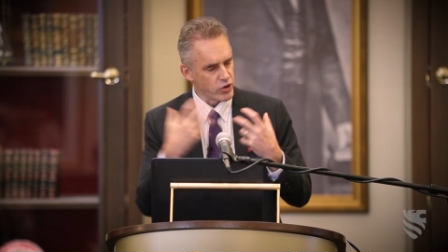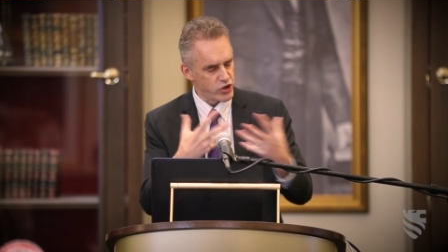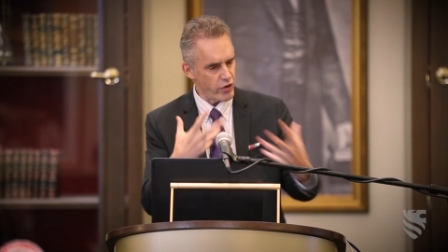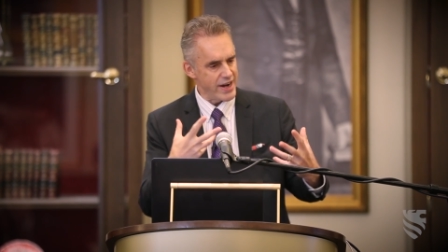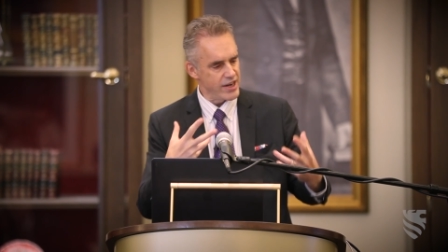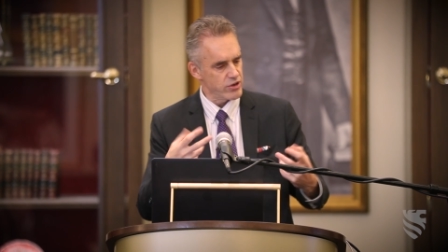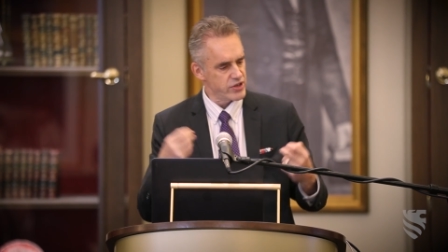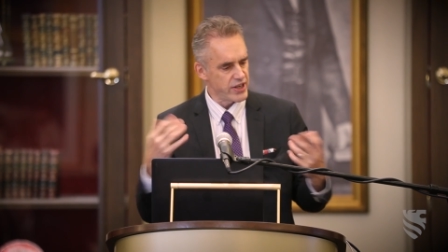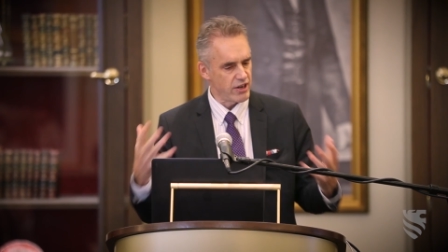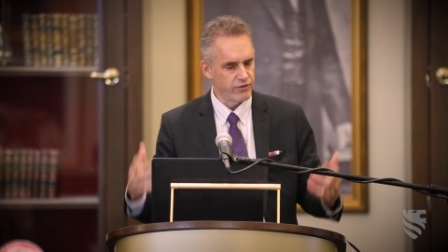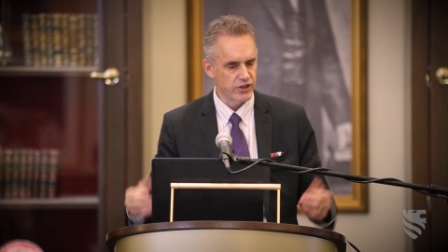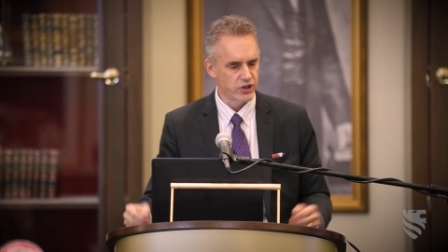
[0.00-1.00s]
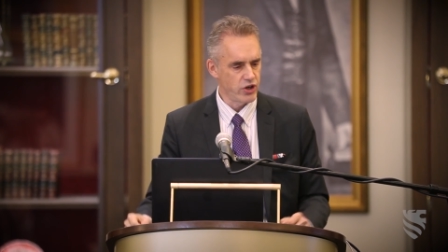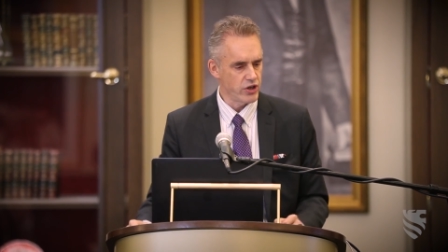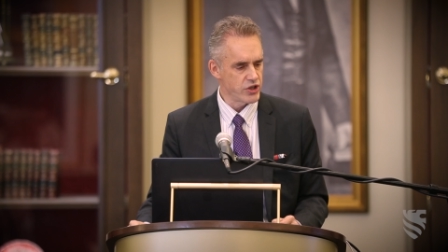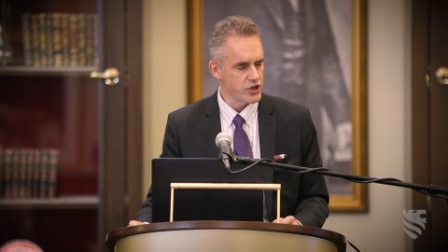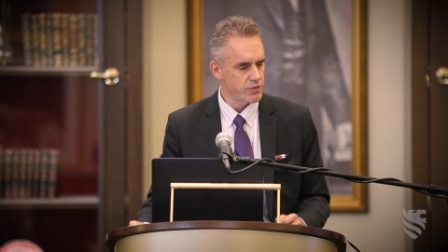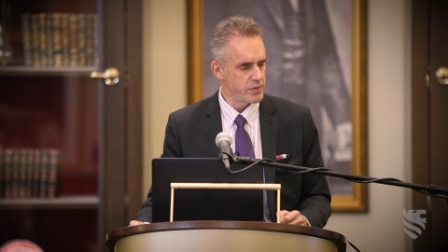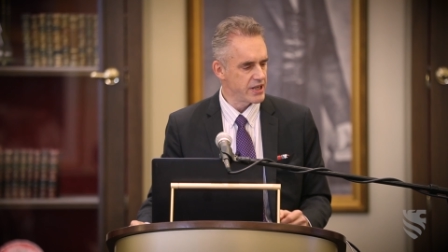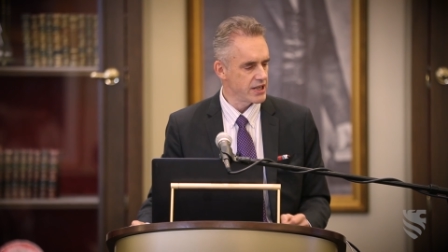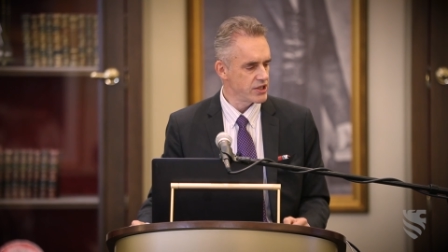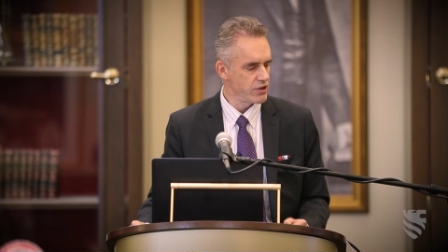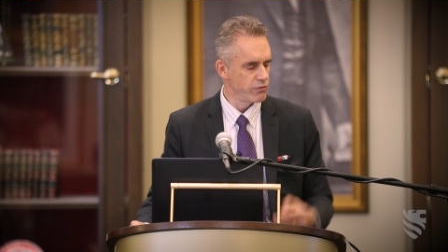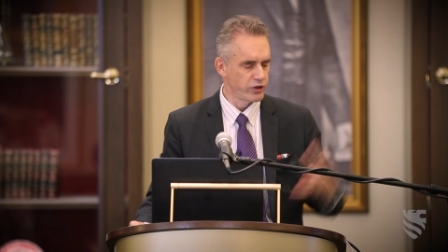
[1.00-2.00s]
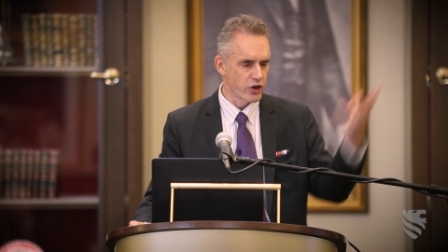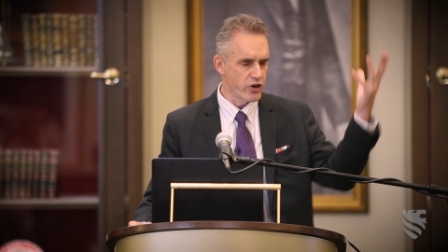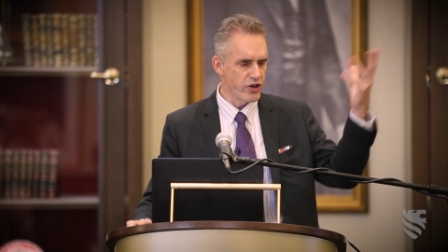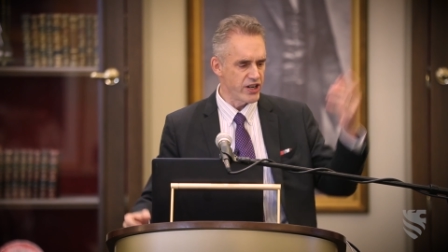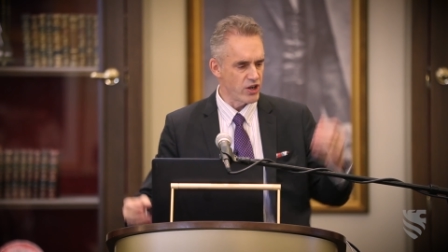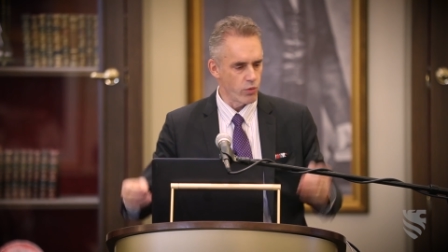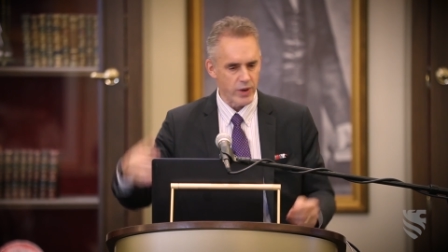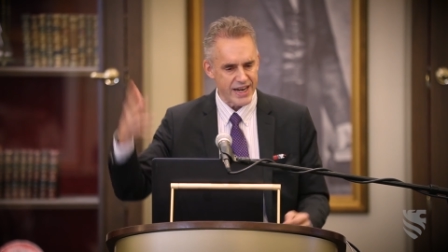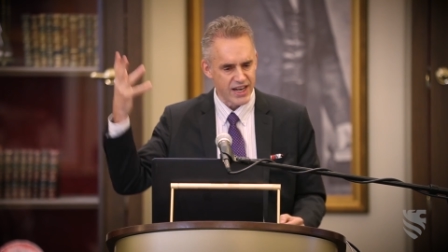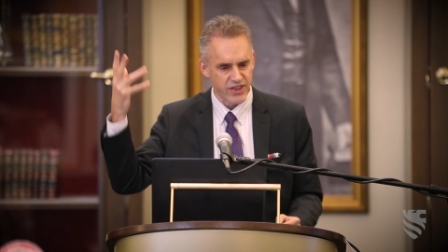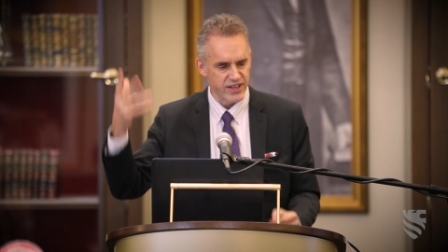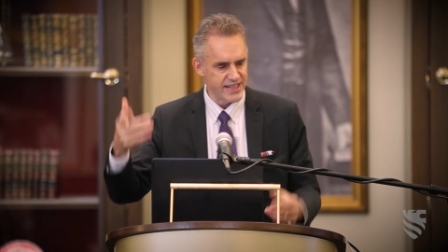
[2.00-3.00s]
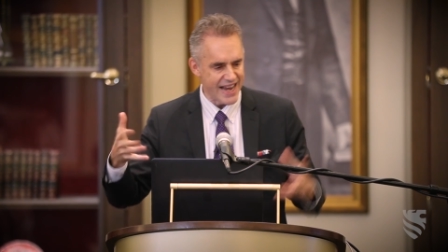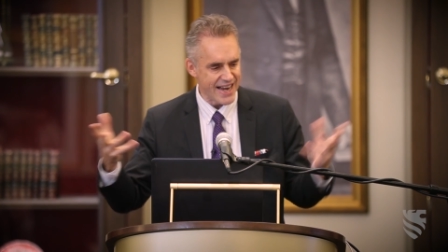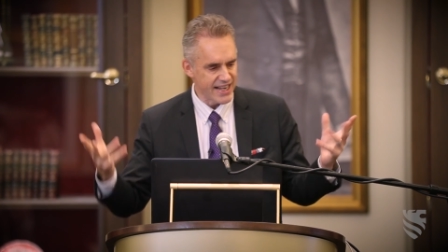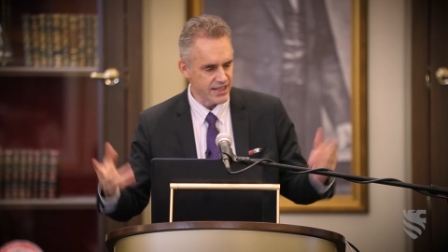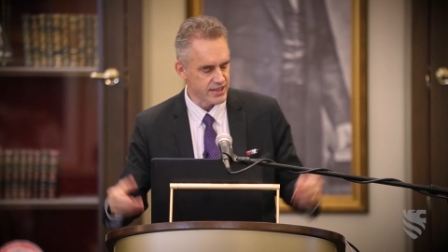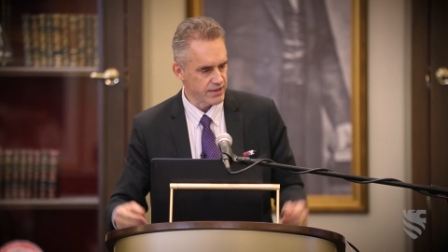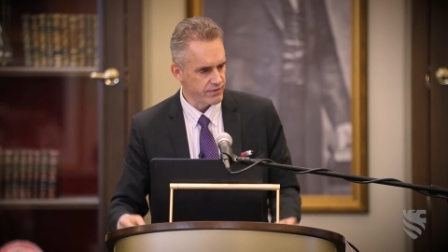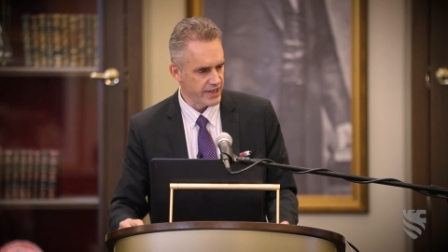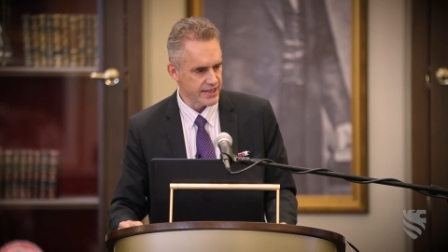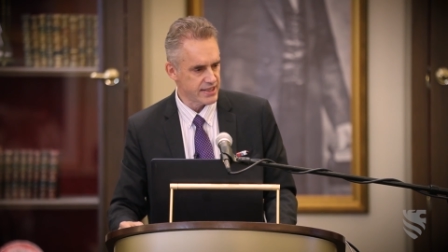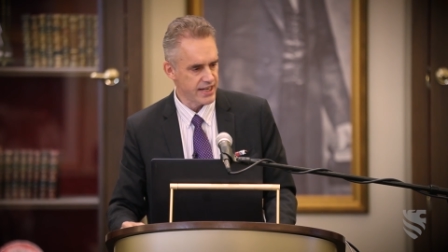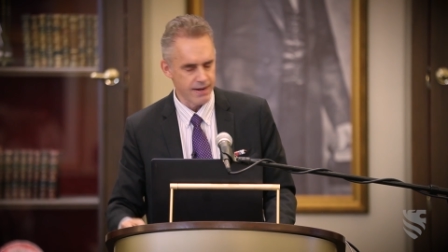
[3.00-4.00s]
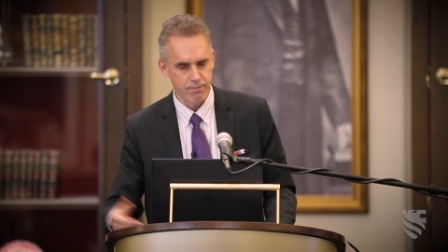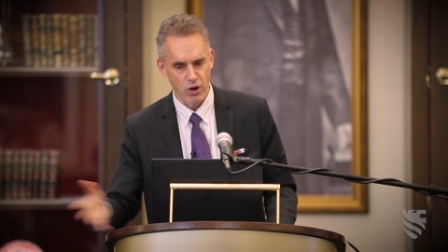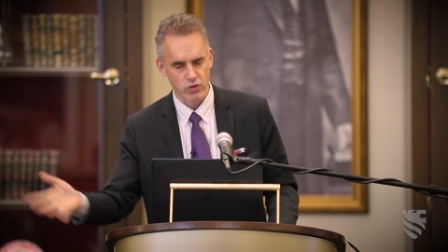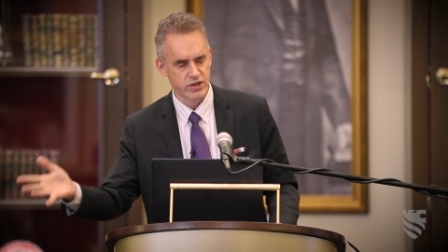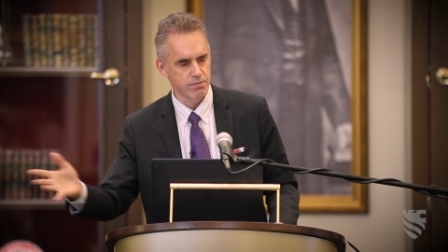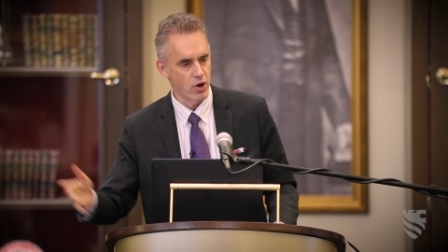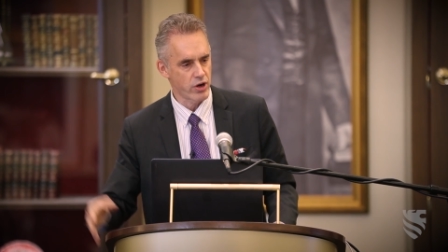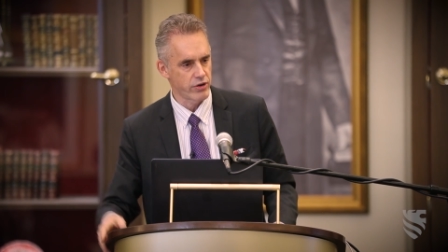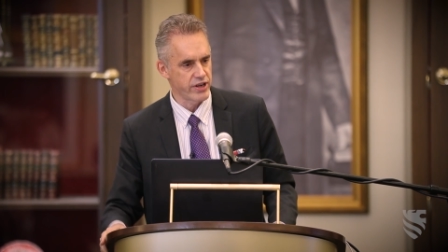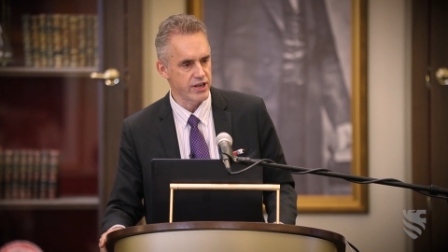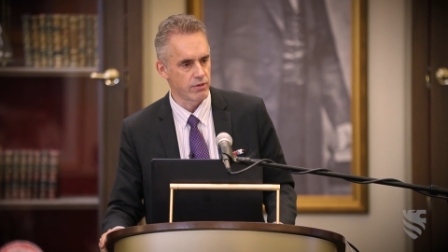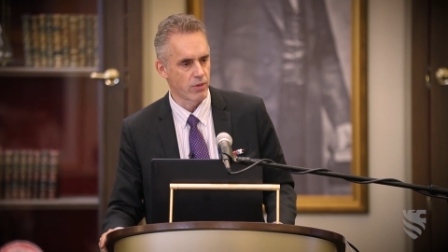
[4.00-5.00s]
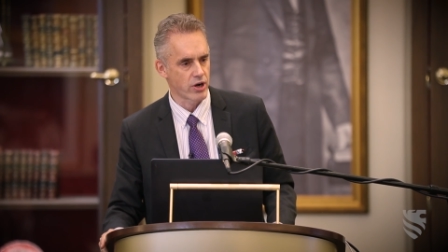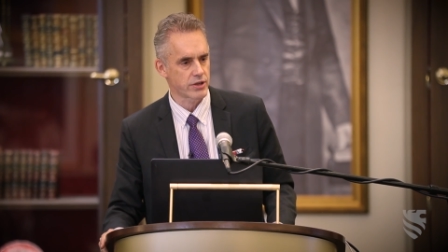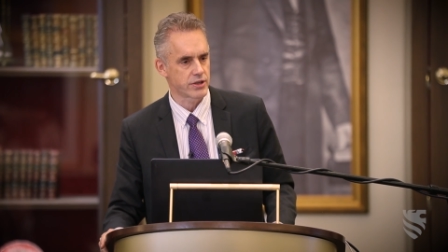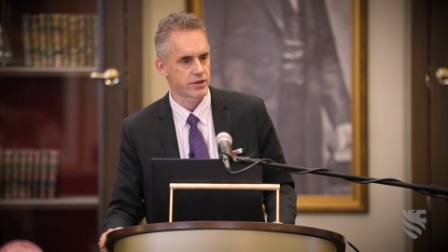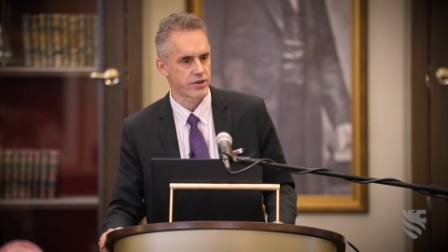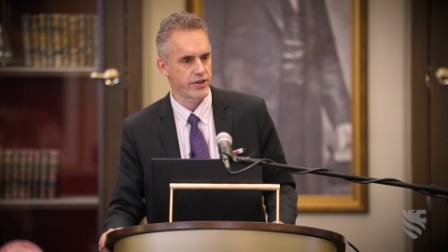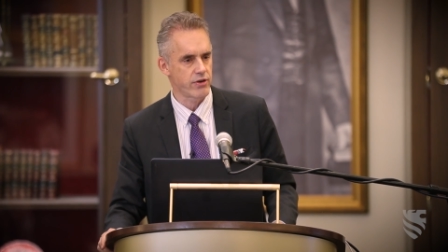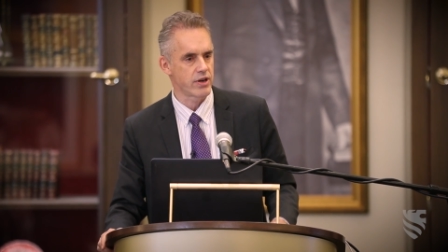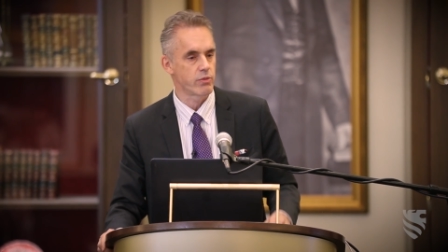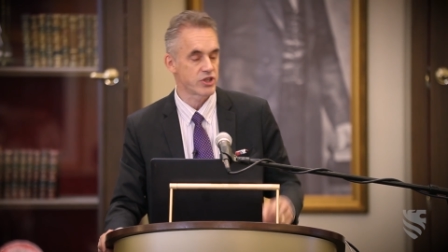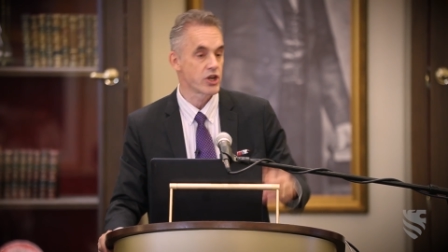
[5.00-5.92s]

portray yourself as good just because you've learned in a week the tenets of, let's say, postmodern neo-Marxist theory,